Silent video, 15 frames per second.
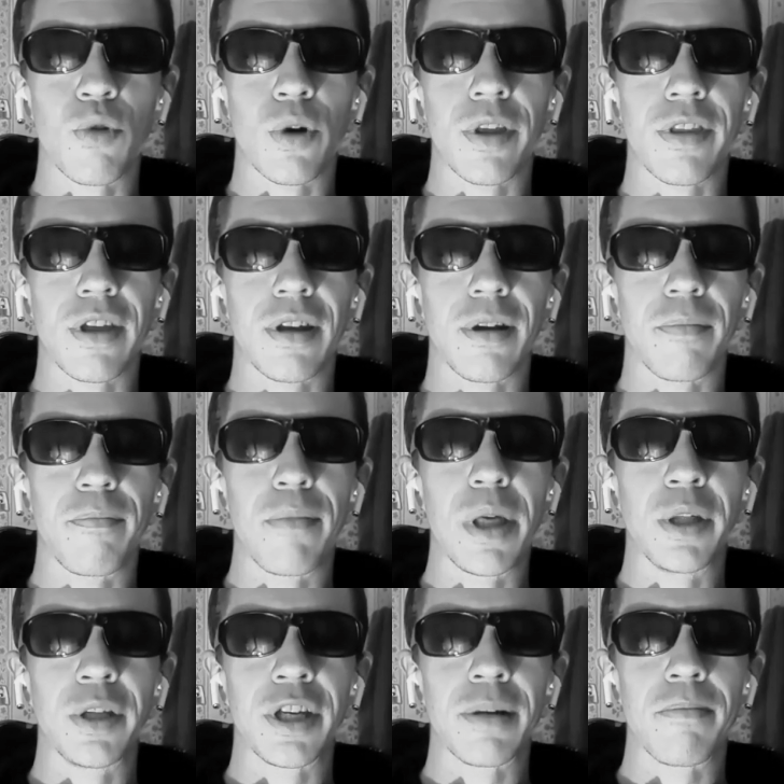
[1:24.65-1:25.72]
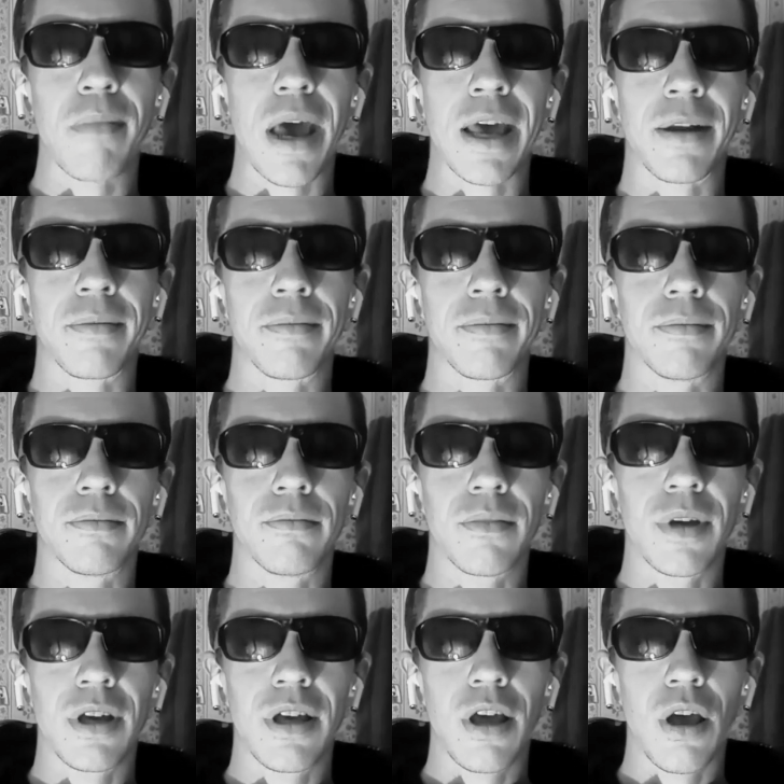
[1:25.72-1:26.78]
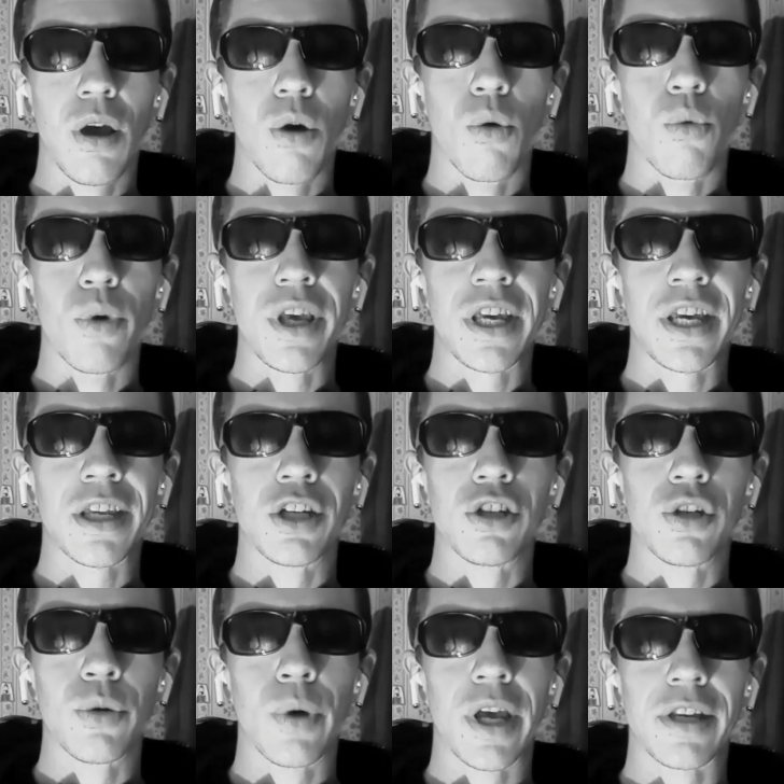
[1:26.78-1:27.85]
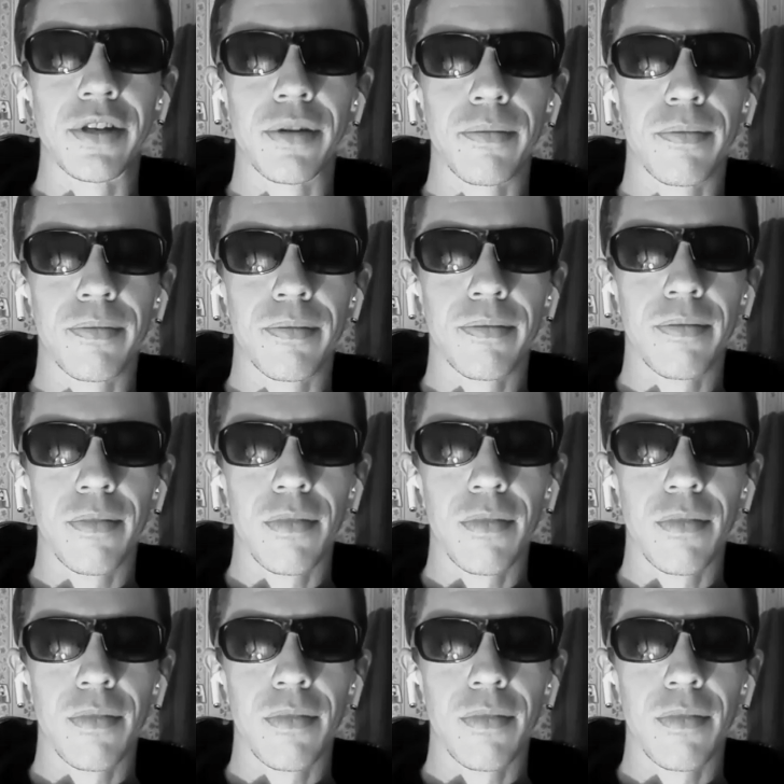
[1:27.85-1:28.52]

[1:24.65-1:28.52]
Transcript: with more than 1 million men. We can do it.